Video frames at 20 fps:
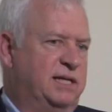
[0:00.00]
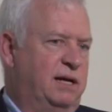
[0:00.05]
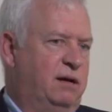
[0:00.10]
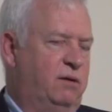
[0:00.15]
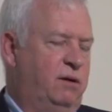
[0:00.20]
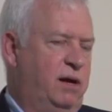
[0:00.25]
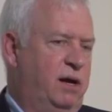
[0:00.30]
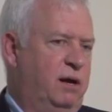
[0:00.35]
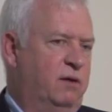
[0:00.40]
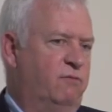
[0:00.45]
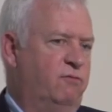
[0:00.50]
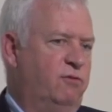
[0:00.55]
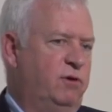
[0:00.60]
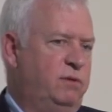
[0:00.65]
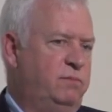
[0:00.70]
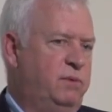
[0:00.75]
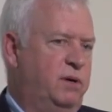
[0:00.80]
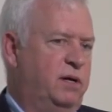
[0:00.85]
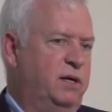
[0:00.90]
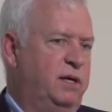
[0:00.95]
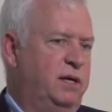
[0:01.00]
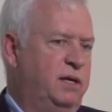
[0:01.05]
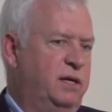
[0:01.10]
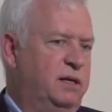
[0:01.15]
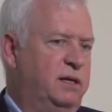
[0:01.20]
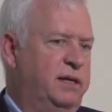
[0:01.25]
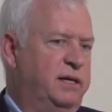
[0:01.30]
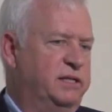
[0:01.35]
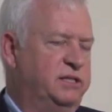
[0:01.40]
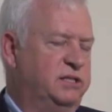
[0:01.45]
how everybody
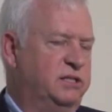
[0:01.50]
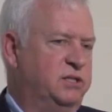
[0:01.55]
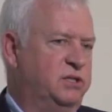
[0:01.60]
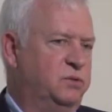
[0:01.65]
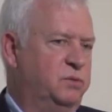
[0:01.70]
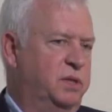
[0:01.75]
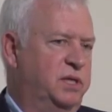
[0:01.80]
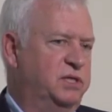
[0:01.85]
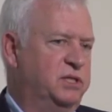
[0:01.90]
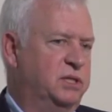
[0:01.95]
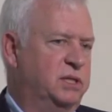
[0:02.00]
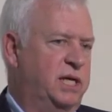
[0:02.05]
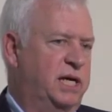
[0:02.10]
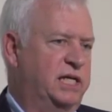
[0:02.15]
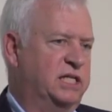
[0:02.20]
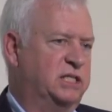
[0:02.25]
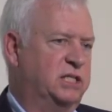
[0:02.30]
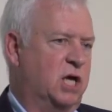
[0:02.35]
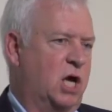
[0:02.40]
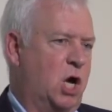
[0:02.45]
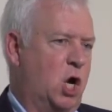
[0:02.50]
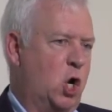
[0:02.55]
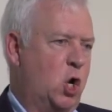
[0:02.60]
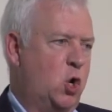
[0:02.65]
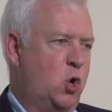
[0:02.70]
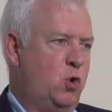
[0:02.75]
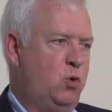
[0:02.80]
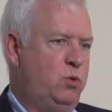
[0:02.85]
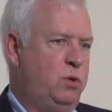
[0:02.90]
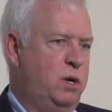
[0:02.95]
in that situation has to
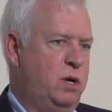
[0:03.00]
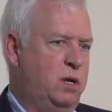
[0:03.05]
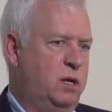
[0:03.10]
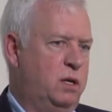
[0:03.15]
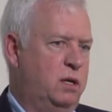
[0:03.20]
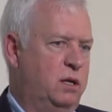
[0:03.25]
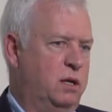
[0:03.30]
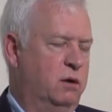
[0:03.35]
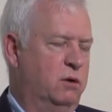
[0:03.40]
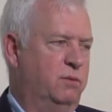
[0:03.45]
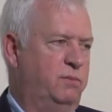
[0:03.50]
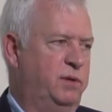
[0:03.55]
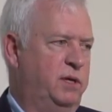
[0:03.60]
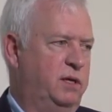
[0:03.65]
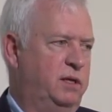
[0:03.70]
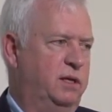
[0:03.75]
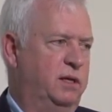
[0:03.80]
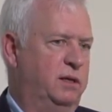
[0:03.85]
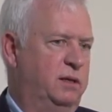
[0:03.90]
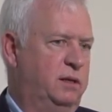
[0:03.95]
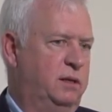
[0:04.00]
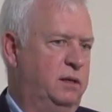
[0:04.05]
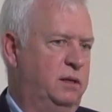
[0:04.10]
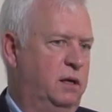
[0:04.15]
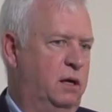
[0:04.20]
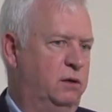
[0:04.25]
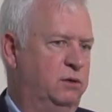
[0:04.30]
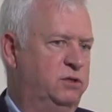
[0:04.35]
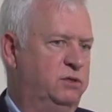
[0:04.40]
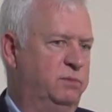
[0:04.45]
own their opinion,
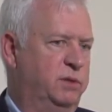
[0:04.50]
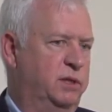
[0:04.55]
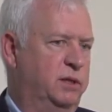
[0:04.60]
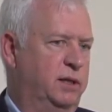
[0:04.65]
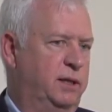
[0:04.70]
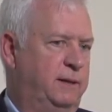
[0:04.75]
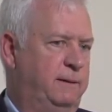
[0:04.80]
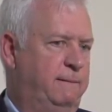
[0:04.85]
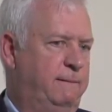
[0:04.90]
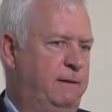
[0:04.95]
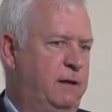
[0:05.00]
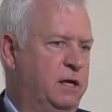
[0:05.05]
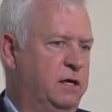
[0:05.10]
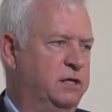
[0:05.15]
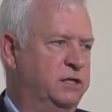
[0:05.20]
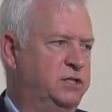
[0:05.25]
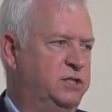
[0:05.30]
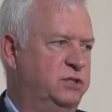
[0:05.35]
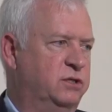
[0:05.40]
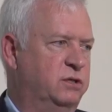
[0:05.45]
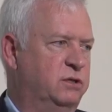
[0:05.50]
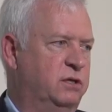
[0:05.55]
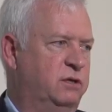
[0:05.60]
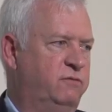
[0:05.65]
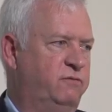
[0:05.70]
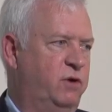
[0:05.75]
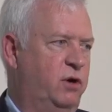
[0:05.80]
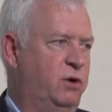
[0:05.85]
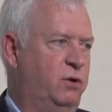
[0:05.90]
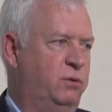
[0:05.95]
ultimately, because you're going to
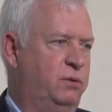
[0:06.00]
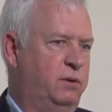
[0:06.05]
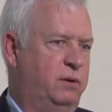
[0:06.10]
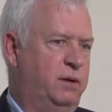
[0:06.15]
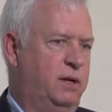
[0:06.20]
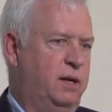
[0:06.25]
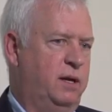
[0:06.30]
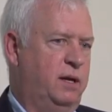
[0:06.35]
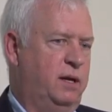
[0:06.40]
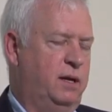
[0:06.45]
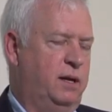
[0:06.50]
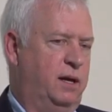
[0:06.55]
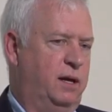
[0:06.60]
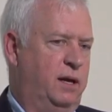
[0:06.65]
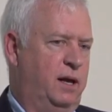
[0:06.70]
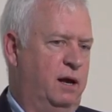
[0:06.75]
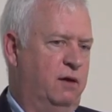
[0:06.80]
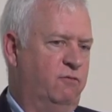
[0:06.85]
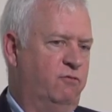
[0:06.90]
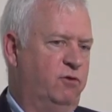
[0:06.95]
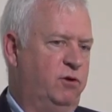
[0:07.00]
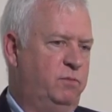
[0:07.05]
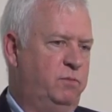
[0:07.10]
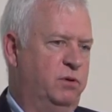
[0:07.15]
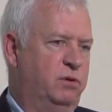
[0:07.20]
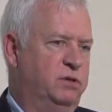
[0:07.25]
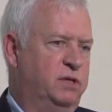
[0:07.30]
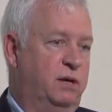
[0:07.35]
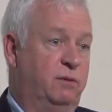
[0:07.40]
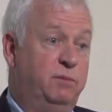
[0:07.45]
vote. And every
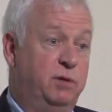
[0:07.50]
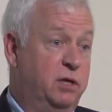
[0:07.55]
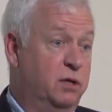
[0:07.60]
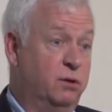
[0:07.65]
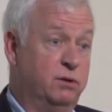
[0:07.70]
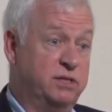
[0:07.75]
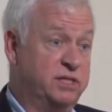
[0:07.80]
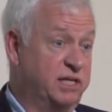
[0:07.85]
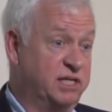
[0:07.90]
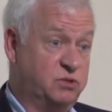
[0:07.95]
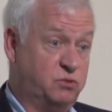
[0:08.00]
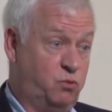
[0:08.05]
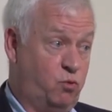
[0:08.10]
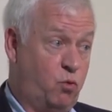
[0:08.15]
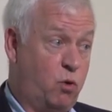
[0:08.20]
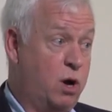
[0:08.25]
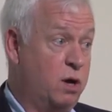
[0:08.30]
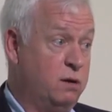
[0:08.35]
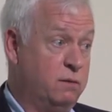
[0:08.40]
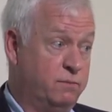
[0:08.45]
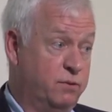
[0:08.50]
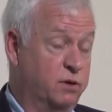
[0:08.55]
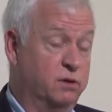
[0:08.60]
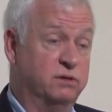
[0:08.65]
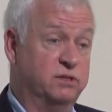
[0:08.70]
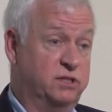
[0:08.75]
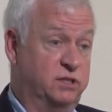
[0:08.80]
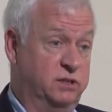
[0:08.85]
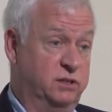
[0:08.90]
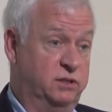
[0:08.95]
person, I mean, it only takes one
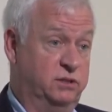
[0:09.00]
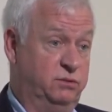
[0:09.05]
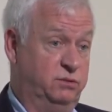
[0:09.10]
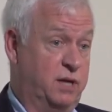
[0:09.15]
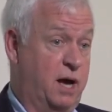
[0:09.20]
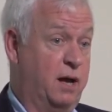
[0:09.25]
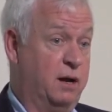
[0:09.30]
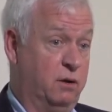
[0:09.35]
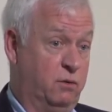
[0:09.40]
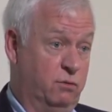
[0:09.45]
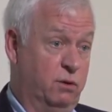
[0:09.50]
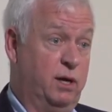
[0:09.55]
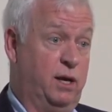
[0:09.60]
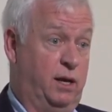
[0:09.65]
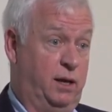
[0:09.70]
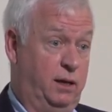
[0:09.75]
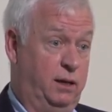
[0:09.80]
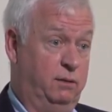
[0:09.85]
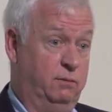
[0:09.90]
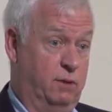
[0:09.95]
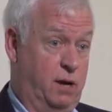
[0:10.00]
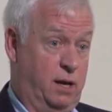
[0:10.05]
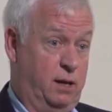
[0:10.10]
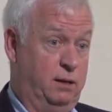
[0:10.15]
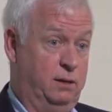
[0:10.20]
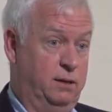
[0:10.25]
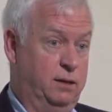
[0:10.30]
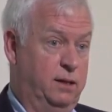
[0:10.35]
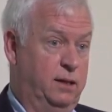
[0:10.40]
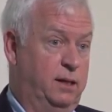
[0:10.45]
person to not agree, right?